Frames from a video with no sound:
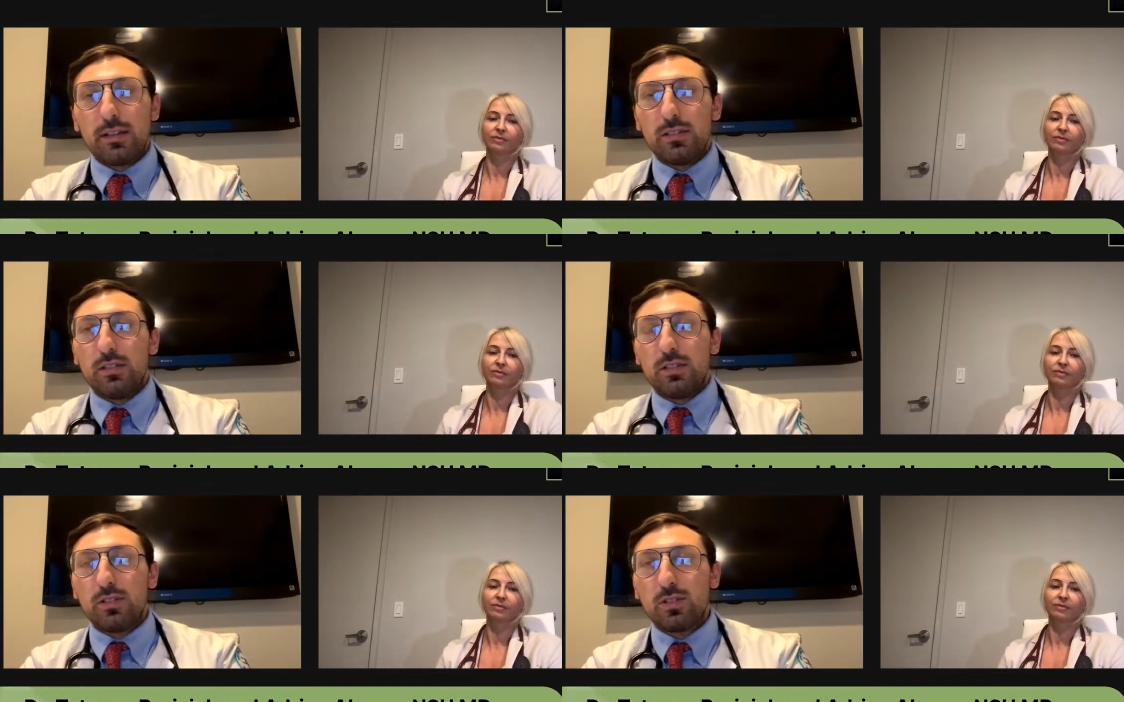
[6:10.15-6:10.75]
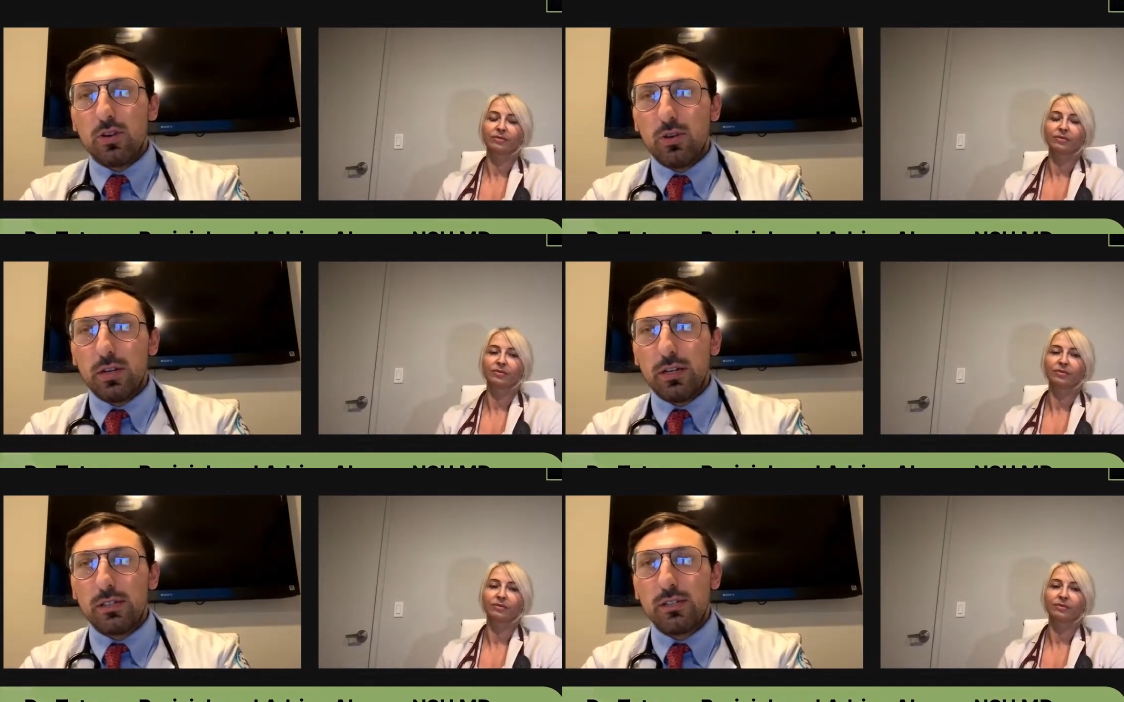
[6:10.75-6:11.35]
Speaker 1: such as
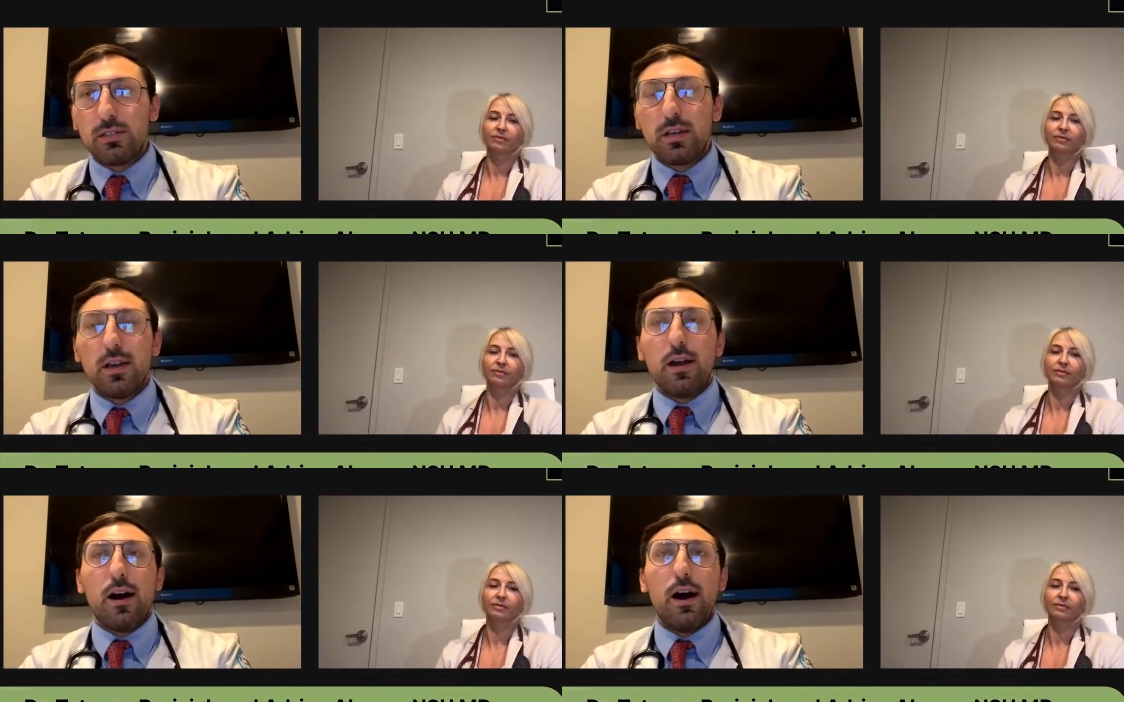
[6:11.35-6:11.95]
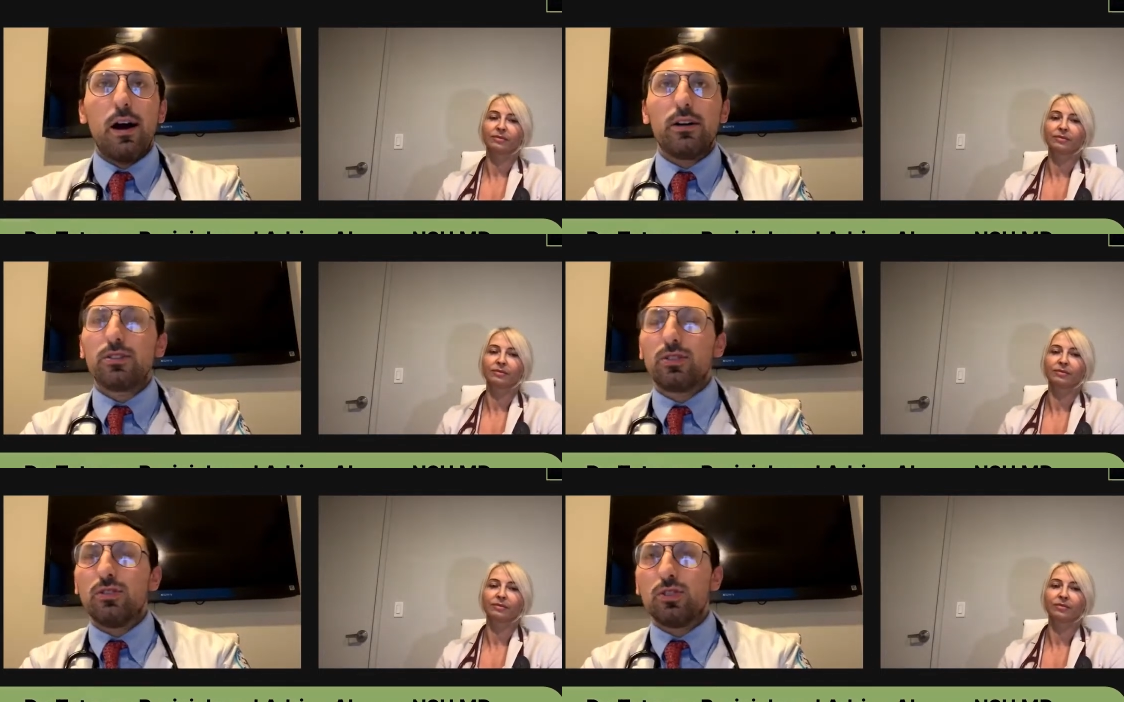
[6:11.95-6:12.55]
sodas, uh,
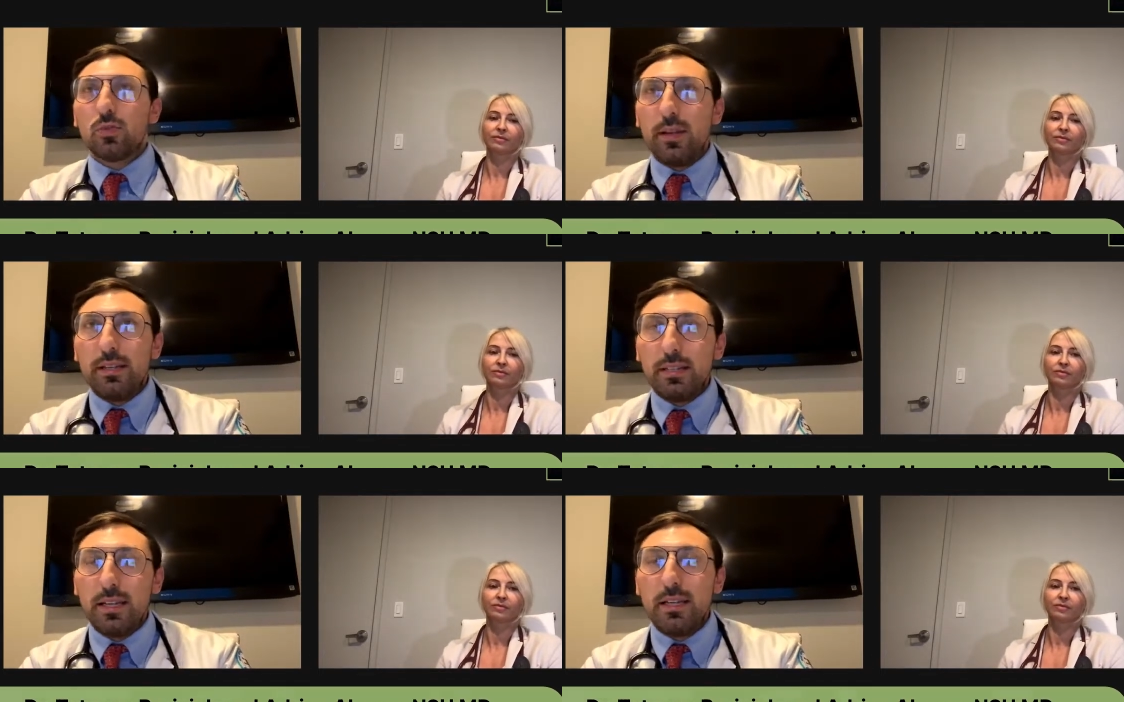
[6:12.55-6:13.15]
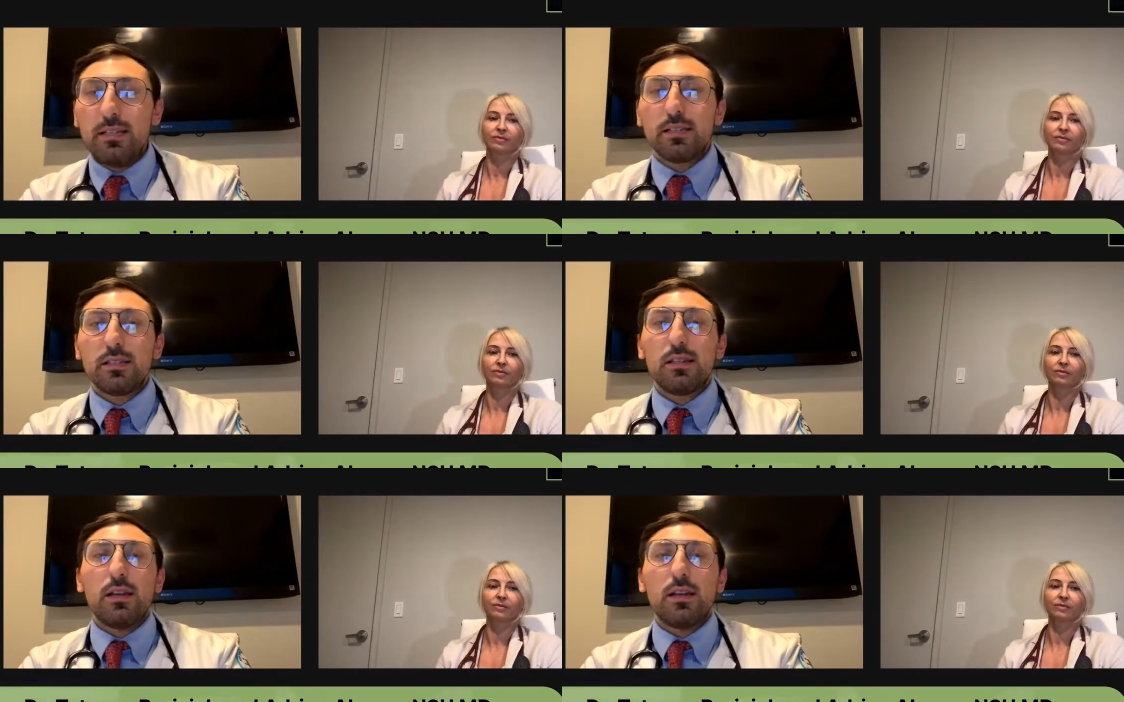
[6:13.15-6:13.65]
certain sweet teas,